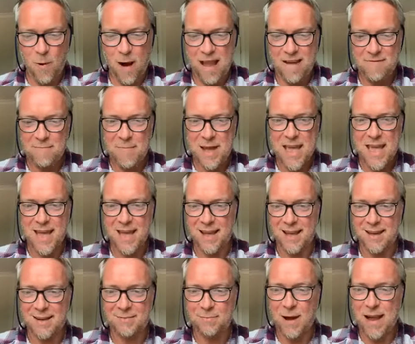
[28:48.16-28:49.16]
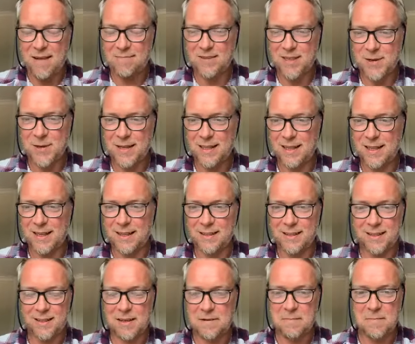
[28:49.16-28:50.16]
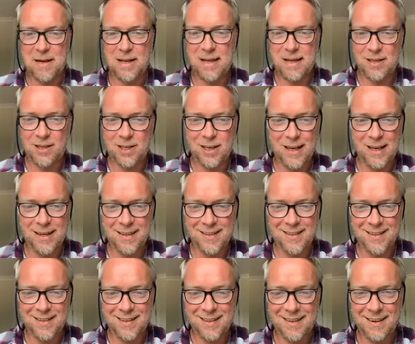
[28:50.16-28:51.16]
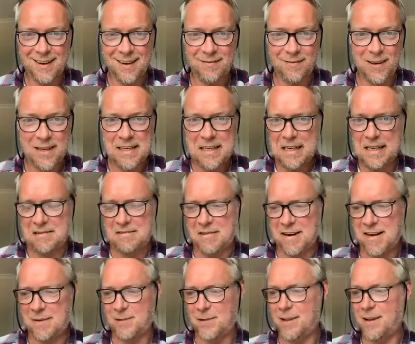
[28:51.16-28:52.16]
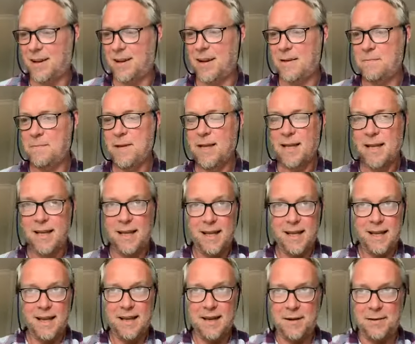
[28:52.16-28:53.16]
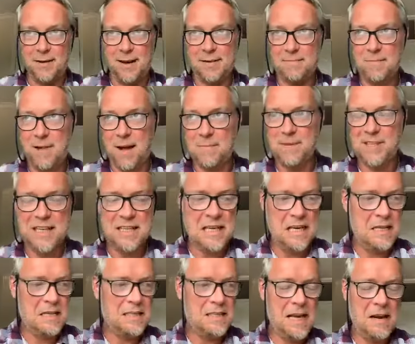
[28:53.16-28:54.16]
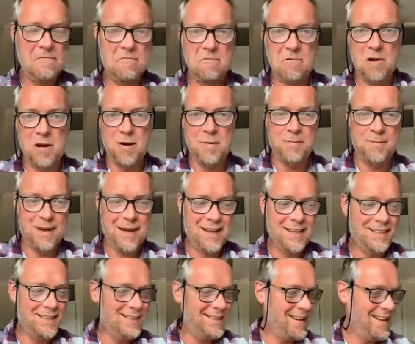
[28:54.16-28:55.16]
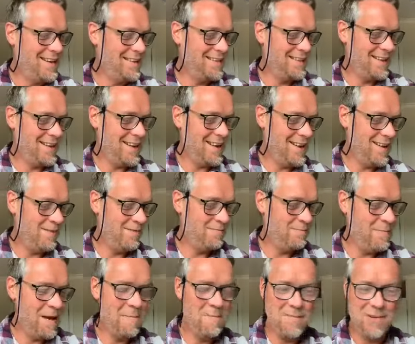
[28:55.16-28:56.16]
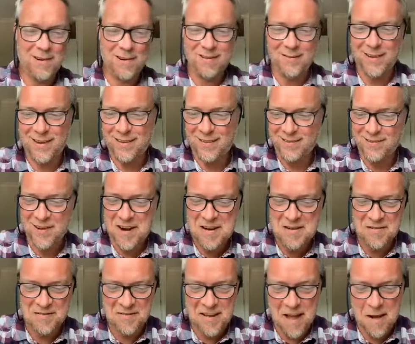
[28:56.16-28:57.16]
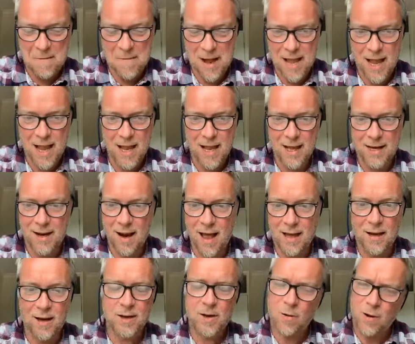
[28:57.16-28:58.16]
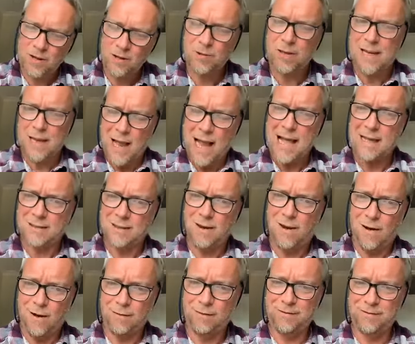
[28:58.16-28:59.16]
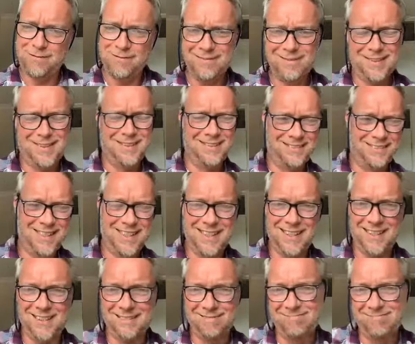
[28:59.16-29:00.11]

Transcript: way of being and way of doing things has completely changed. And I find it incredible that I'm, you know, I'm, I'm sitting in the same room as, as a member of a friend or family and like, no, I'll treat you hands off. You